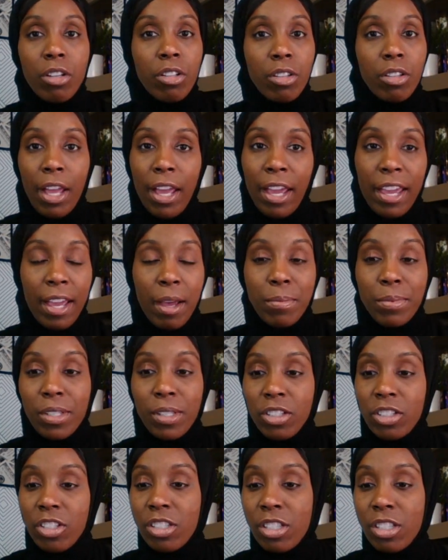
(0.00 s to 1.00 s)
Hey, I'm
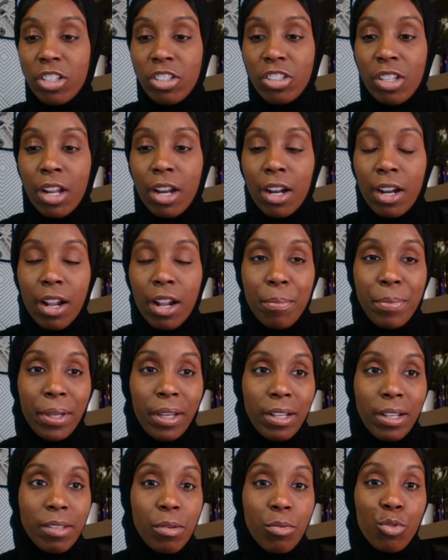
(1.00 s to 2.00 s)
such and such, da da da,
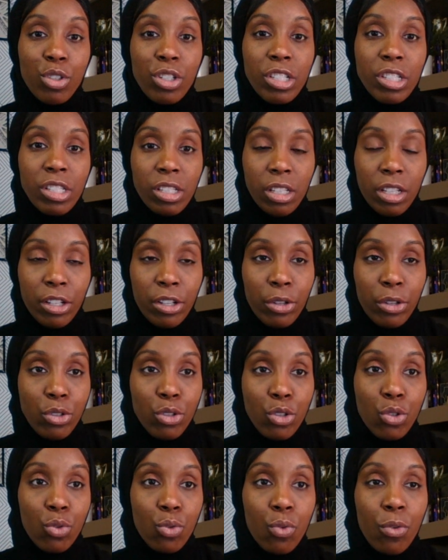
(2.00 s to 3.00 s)
because I want to tell
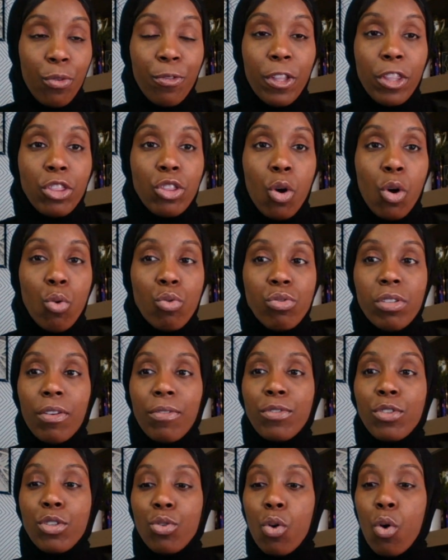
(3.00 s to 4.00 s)
you, for those
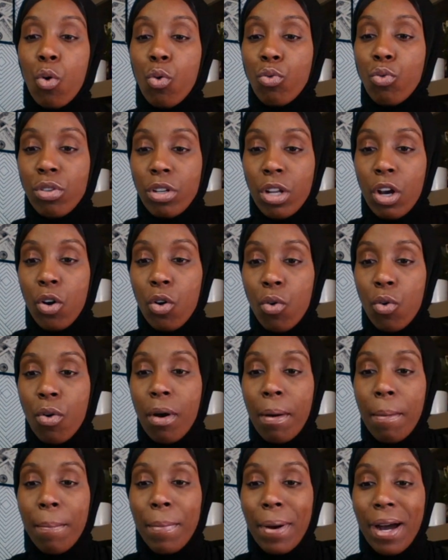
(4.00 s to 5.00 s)
of you who know
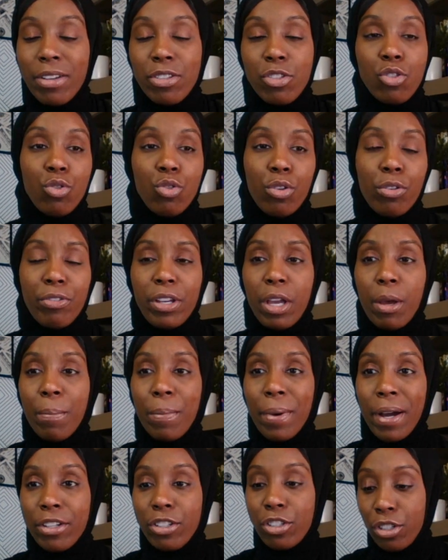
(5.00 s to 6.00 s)
my story and
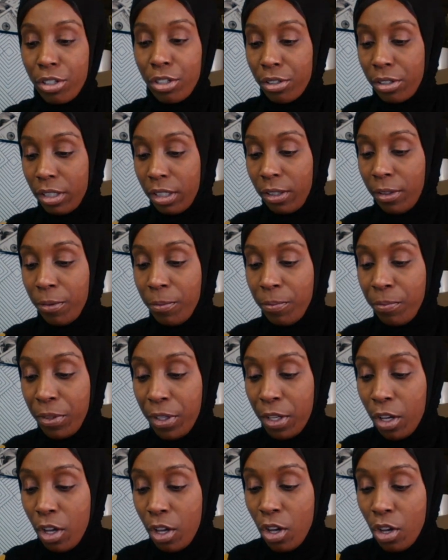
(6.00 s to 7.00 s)
my journey,
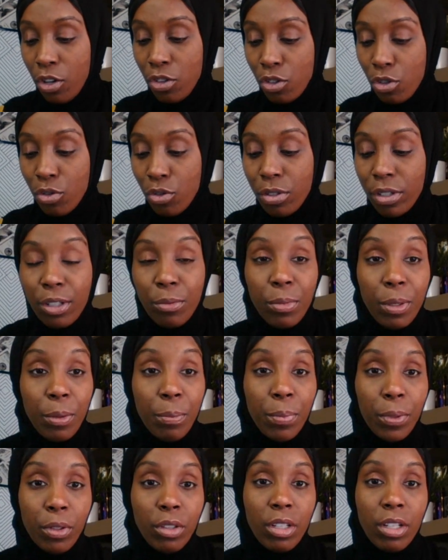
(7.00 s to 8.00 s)
you need to be
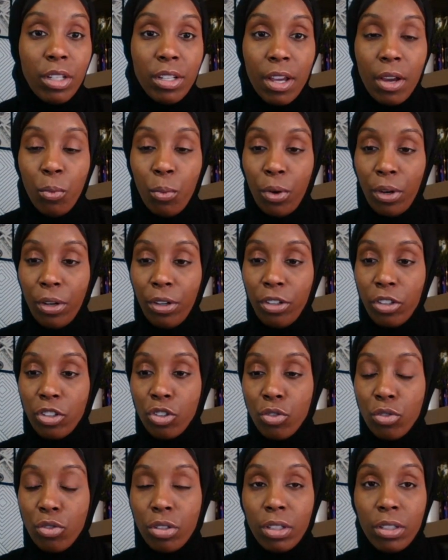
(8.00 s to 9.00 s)
building network.
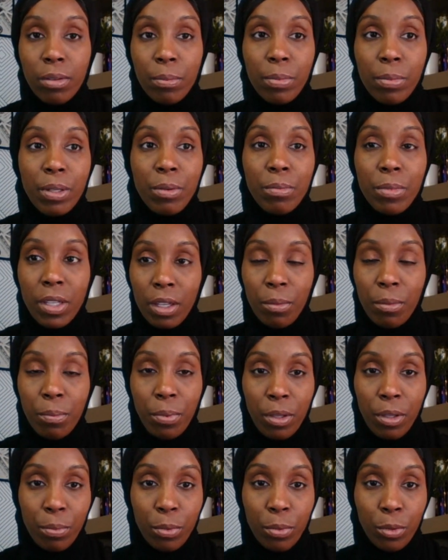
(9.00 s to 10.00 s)
You need to be meeting
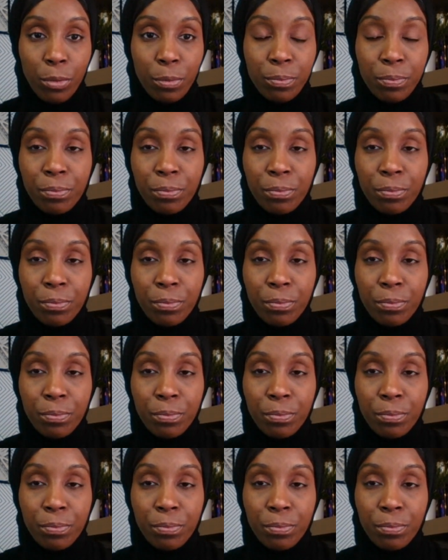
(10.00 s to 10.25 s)
people.